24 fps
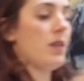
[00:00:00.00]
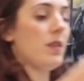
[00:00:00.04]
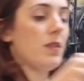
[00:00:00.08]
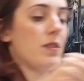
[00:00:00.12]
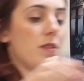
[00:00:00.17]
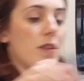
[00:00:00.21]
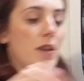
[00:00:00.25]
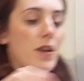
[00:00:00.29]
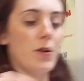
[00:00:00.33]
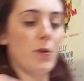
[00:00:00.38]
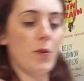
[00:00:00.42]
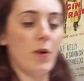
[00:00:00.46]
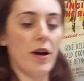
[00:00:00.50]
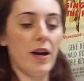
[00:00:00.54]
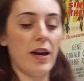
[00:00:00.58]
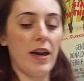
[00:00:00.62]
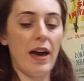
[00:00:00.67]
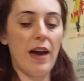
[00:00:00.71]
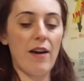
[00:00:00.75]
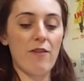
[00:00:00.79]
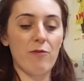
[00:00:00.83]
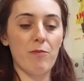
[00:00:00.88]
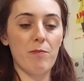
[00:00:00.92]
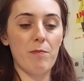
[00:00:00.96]
So I
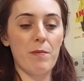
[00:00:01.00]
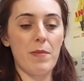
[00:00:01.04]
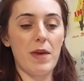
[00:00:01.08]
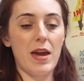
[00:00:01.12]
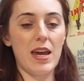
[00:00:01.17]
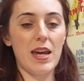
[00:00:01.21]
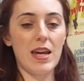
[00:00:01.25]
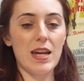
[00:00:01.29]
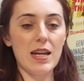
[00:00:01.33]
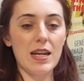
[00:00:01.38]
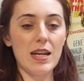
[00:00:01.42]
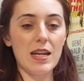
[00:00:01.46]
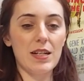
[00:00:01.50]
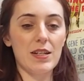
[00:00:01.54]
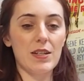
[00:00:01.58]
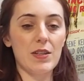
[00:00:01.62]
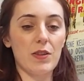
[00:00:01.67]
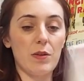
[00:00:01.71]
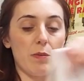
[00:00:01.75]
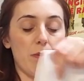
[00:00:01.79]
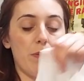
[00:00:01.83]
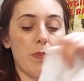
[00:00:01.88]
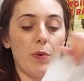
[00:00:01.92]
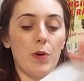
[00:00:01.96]
have made made
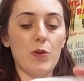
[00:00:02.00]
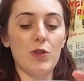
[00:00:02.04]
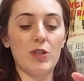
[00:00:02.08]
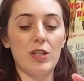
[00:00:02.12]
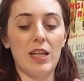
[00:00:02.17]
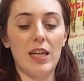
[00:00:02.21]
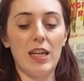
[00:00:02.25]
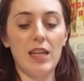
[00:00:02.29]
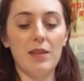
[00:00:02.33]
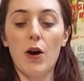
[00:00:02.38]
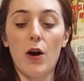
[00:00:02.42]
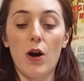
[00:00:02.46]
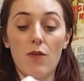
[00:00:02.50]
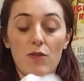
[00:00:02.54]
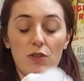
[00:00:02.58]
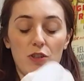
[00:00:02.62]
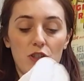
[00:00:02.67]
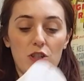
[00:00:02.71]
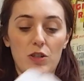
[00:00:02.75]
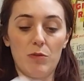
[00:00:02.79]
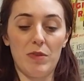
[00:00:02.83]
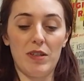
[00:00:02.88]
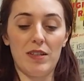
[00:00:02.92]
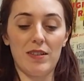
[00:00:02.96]
the body of a
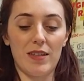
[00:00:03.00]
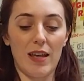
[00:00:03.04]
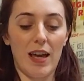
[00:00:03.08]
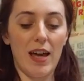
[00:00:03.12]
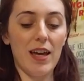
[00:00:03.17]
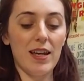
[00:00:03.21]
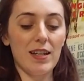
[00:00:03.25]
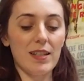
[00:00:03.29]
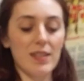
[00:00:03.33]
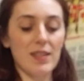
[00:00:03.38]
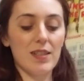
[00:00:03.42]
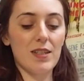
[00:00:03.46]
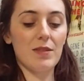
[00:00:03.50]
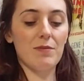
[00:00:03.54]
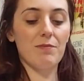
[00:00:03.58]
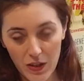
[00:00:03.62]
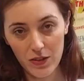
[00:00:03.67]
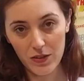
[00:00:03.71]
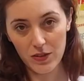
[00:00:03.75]
chemisette.